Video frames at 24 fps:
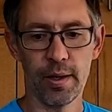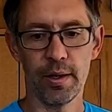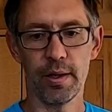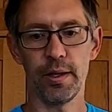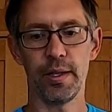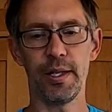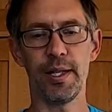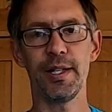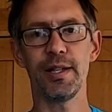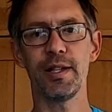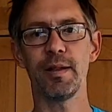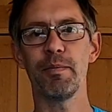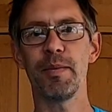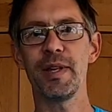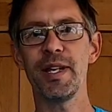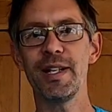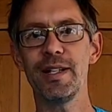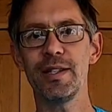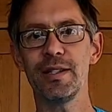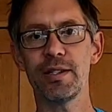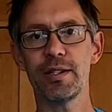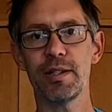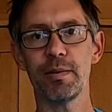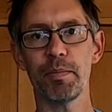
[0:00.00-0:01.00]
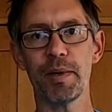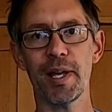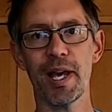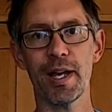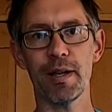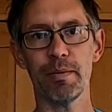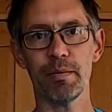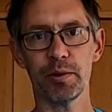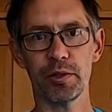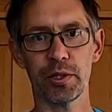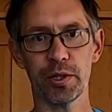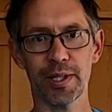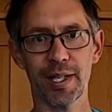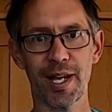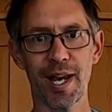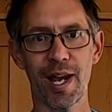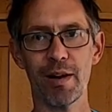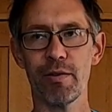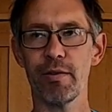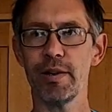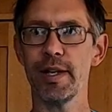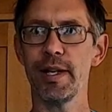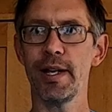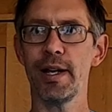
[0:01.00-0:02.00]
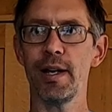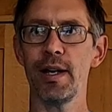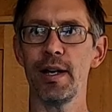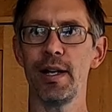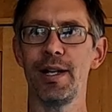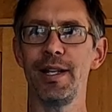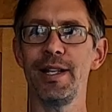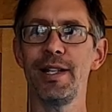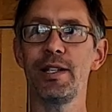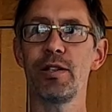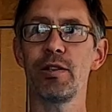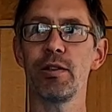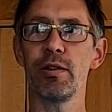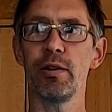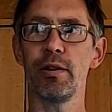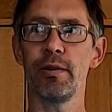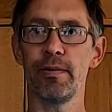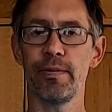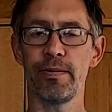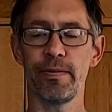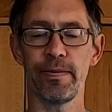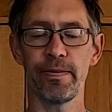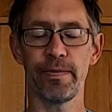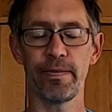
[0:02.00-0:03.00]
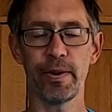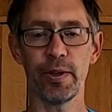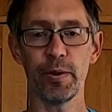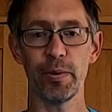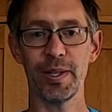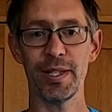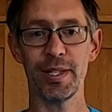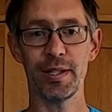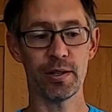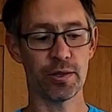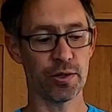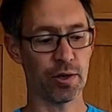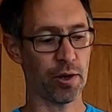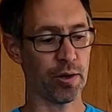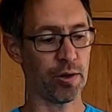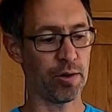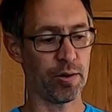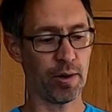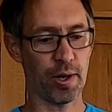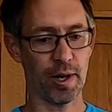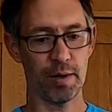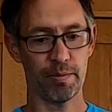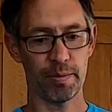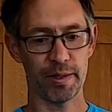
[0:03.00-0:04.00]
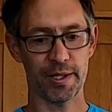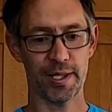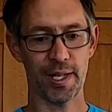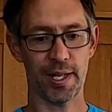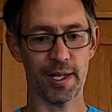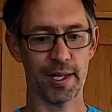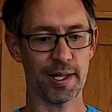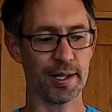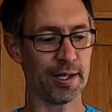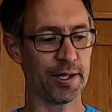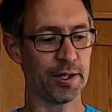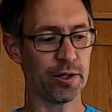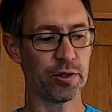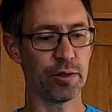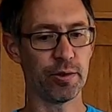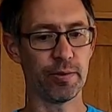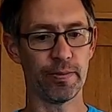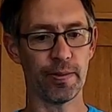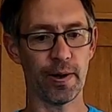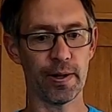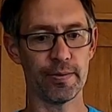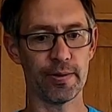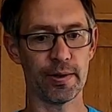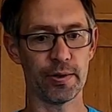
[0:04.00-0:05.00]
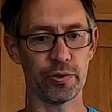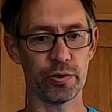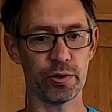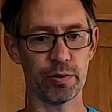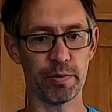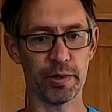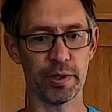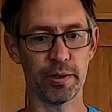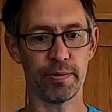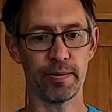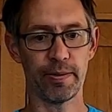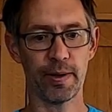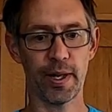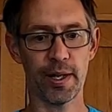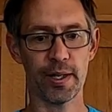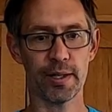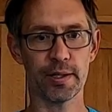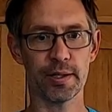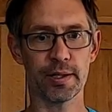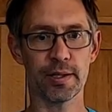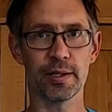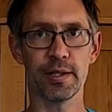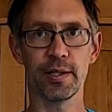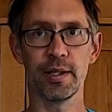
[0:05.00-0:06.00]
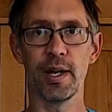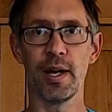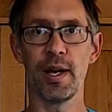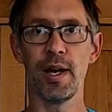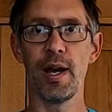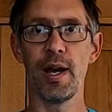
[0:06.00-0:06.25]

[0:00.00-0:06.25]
You need the means to be able to carry a litre of fluid, so I'll be taking these two 500ml flasks.